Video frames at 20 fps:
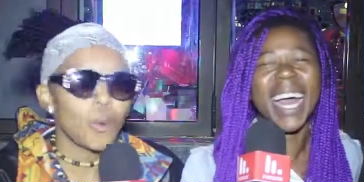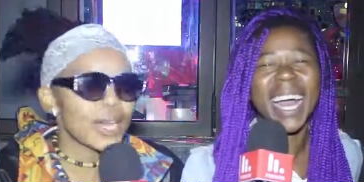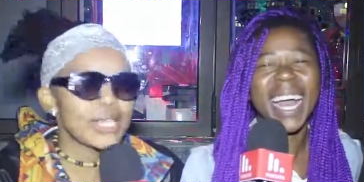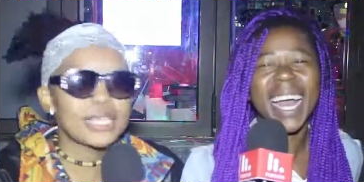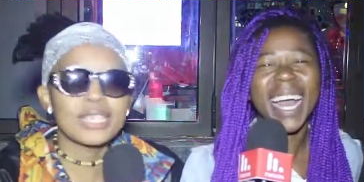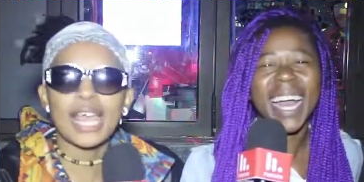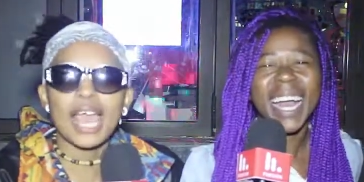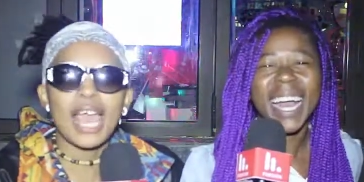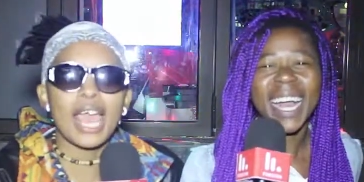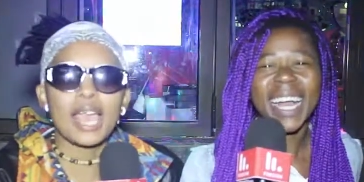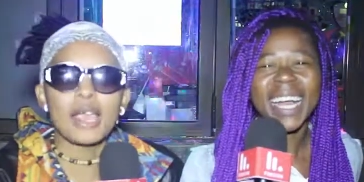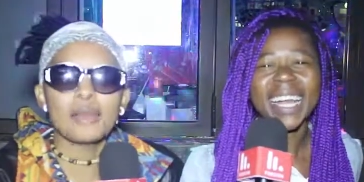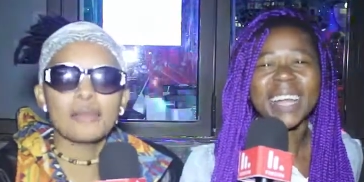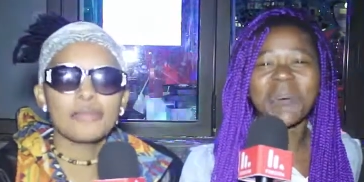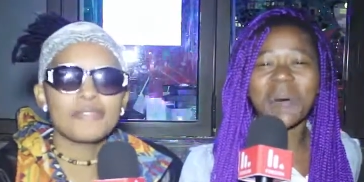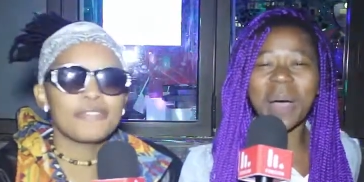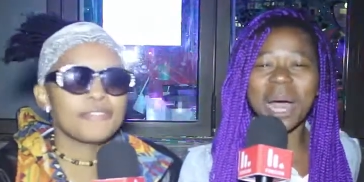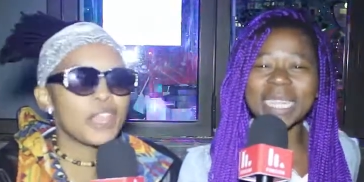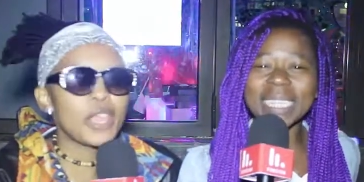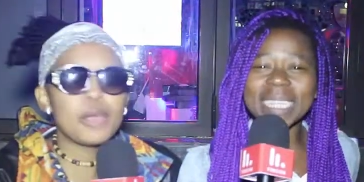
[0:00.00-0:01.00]
Speaker 1: One
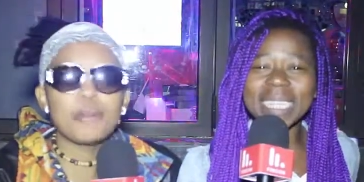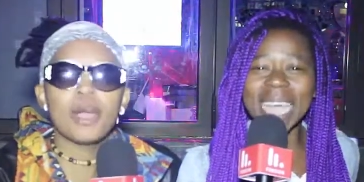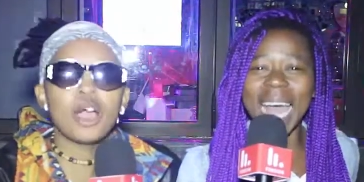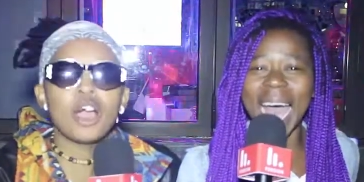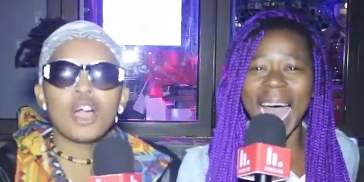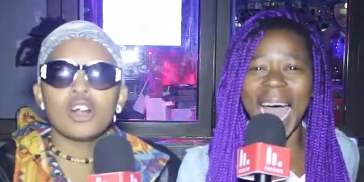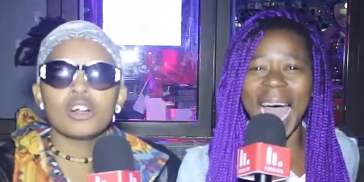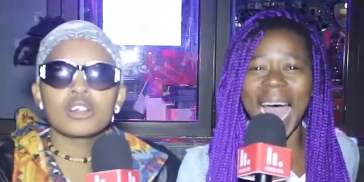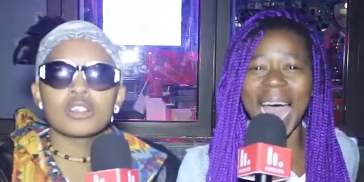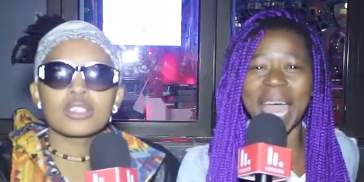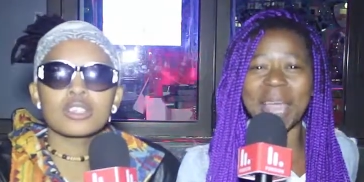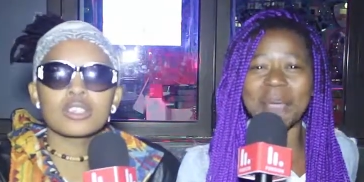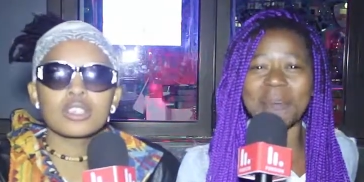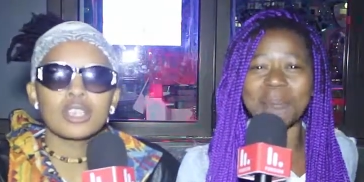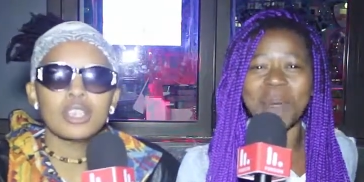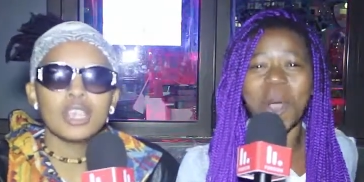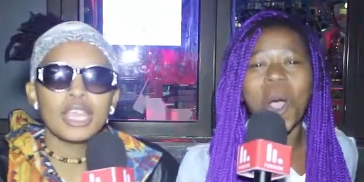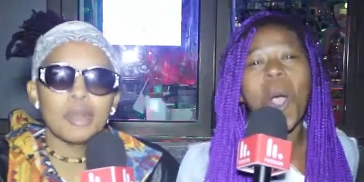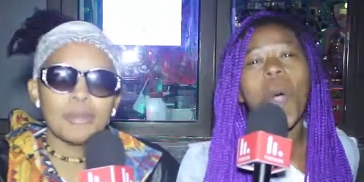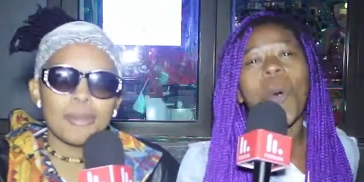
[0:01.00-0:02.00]
time. One Females.
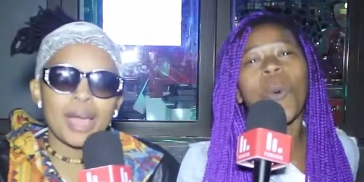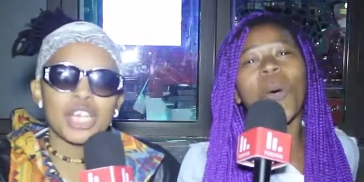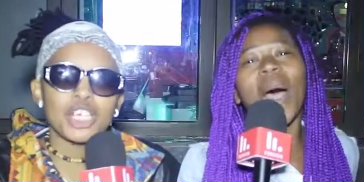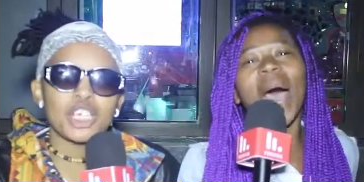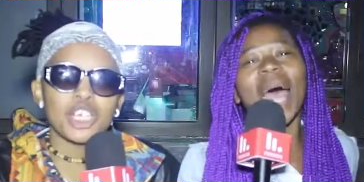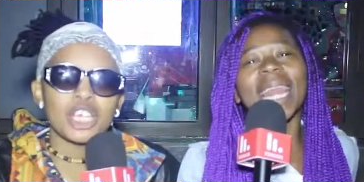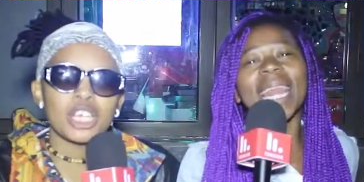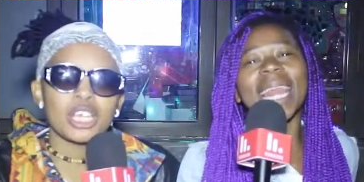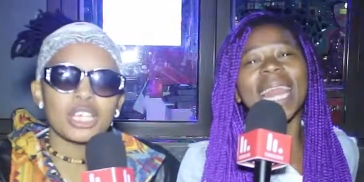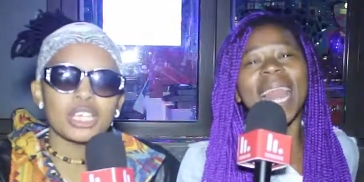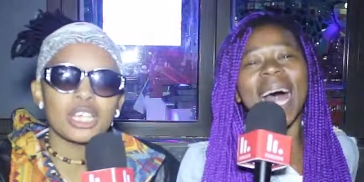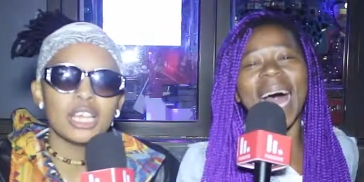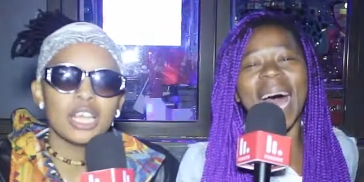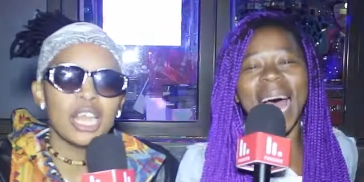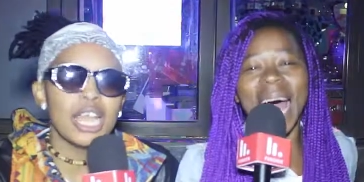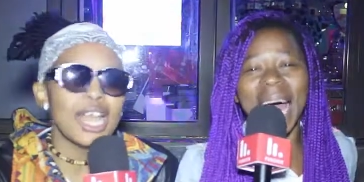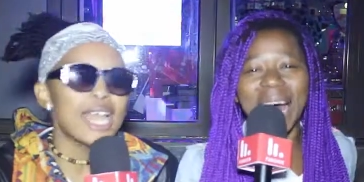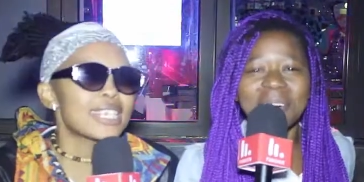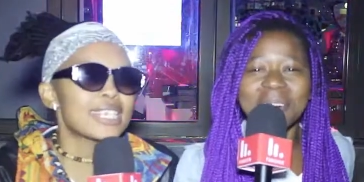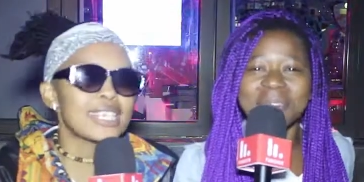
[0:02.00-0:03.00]
time. Imagine. One
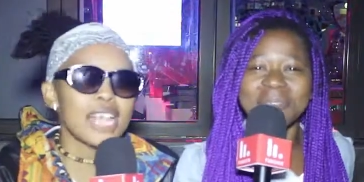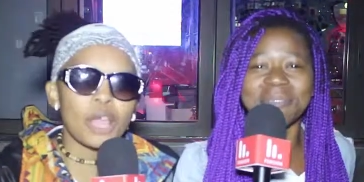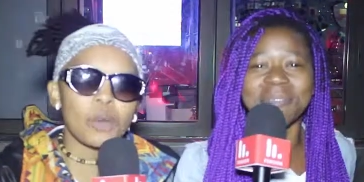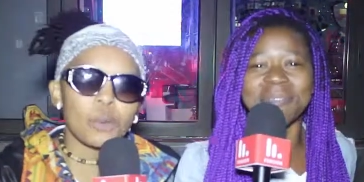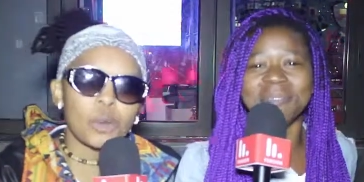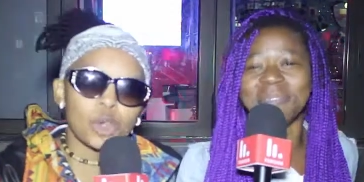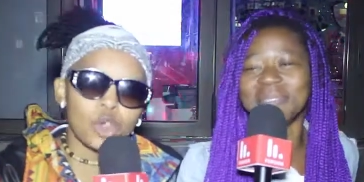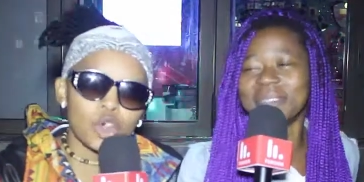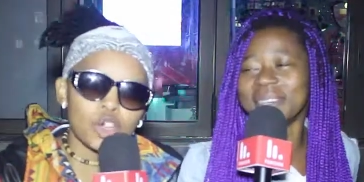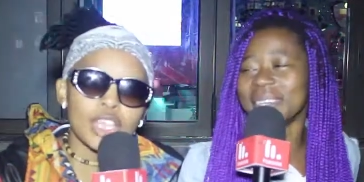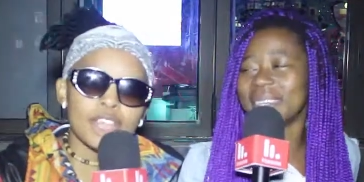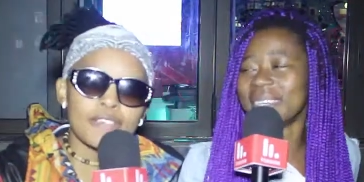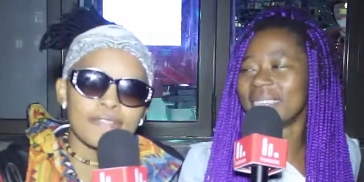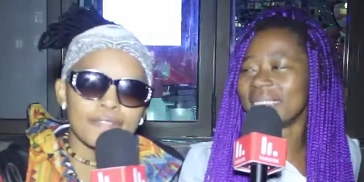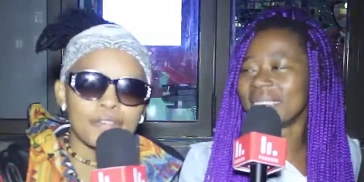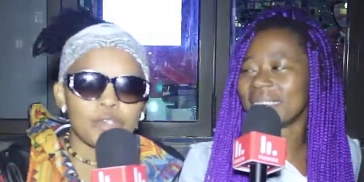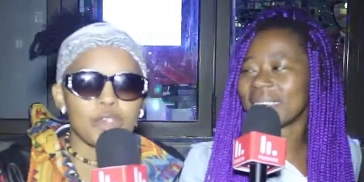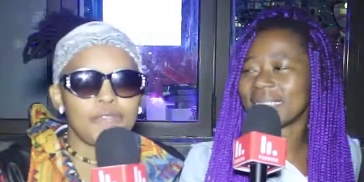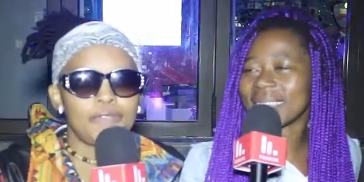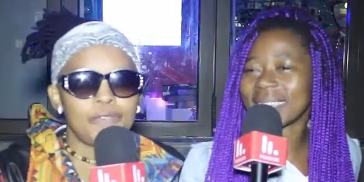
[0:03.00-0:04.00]
love. It's like we're
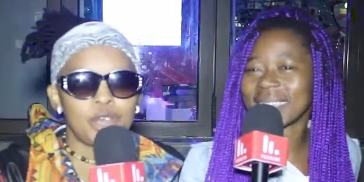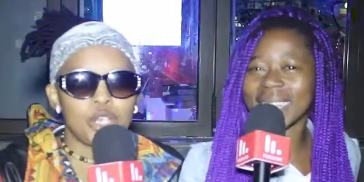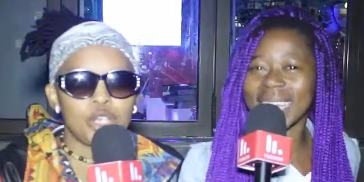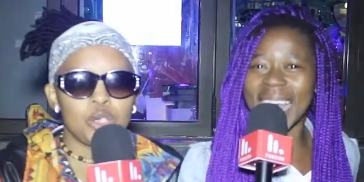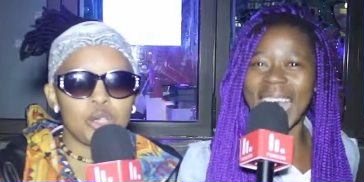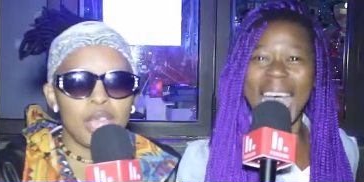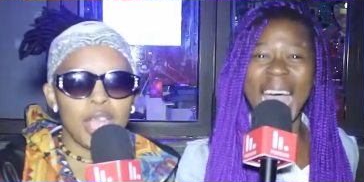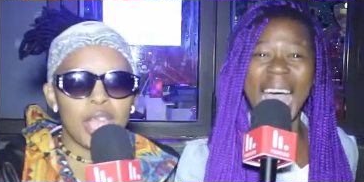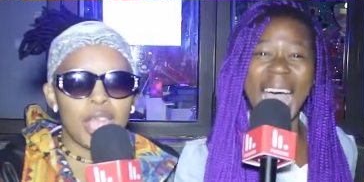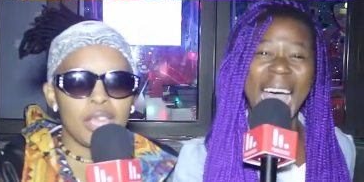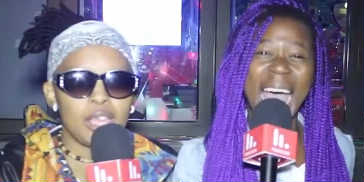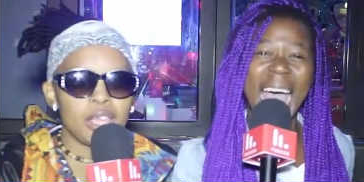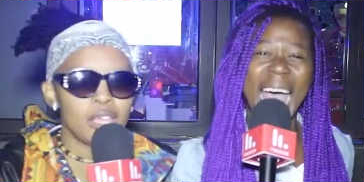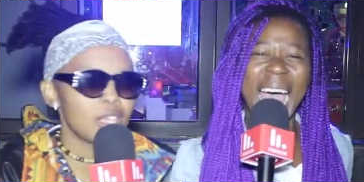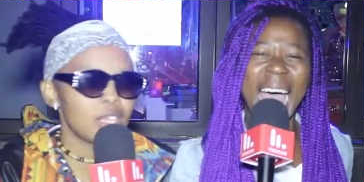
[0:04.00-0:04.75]
cooking food for you, hey?